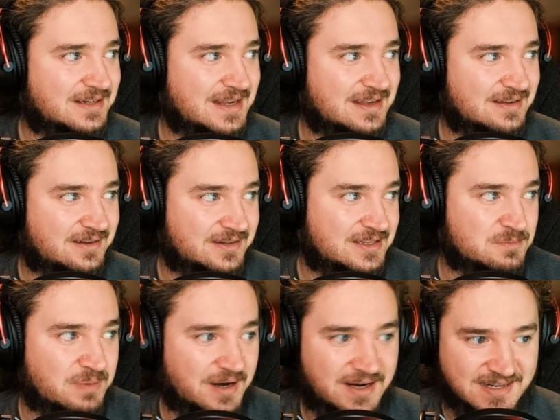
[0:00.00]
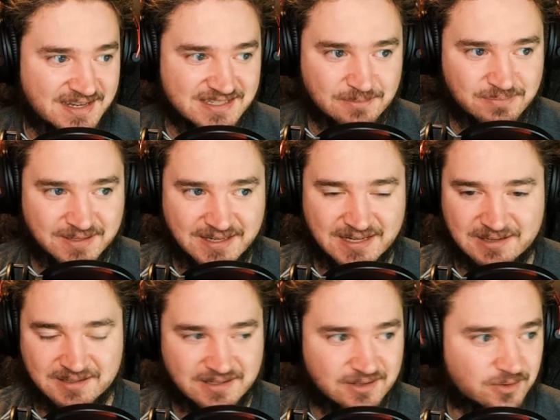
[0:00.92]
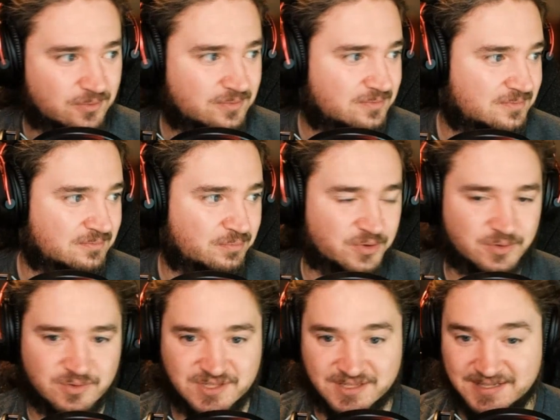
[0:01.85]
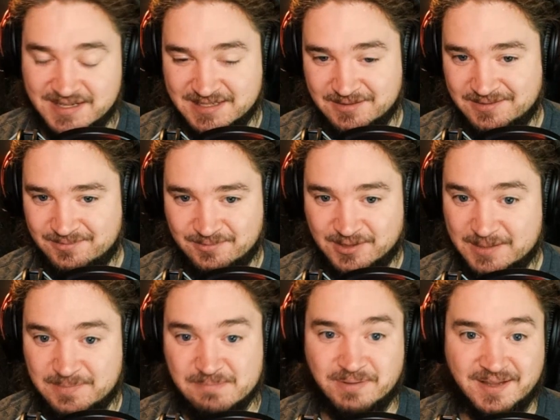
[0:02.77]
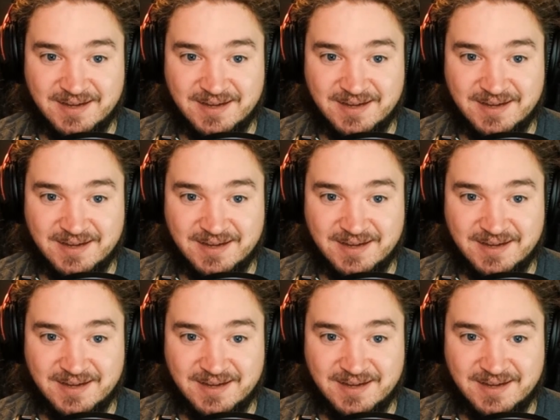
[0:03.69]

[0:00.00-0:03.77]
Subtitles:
Again, his body hasn't been getting, bruised, and he hasn't really been